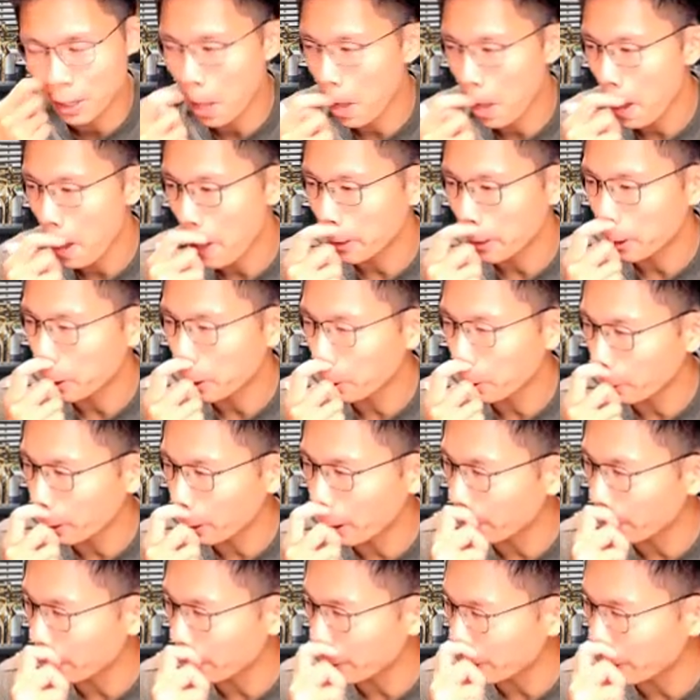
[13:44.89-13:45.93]
Hugh
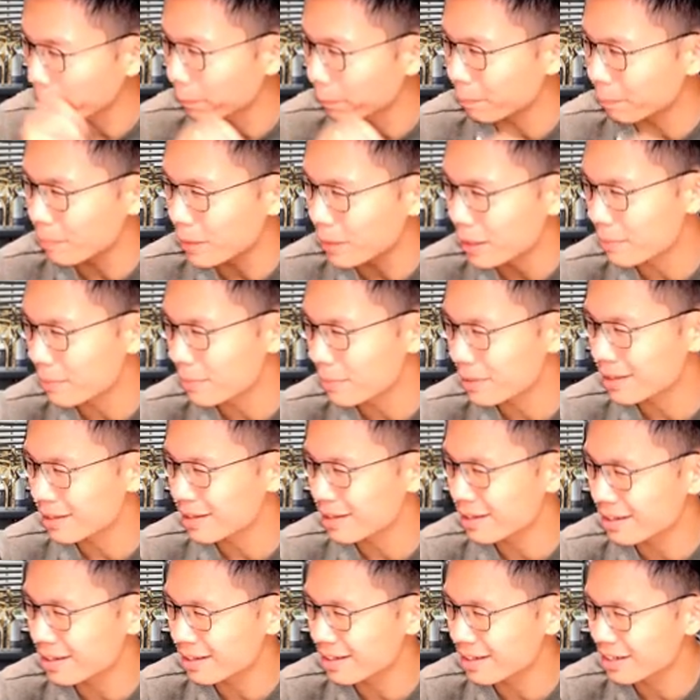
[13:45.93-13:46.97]
Haven,
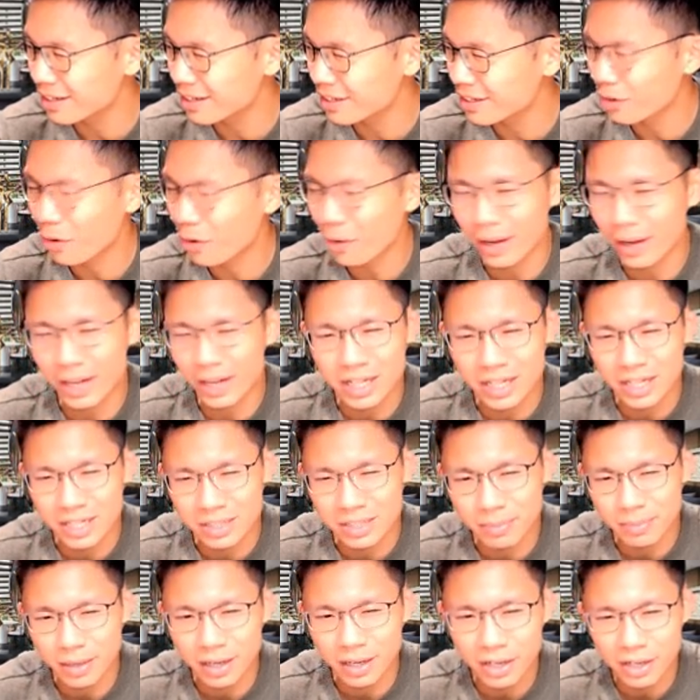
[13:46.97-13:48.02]
maybe not as
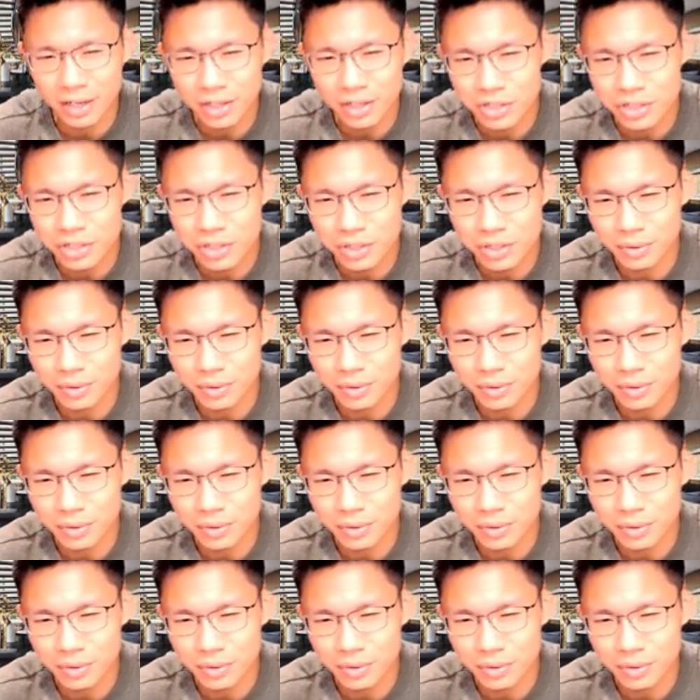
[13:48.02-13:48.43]
much.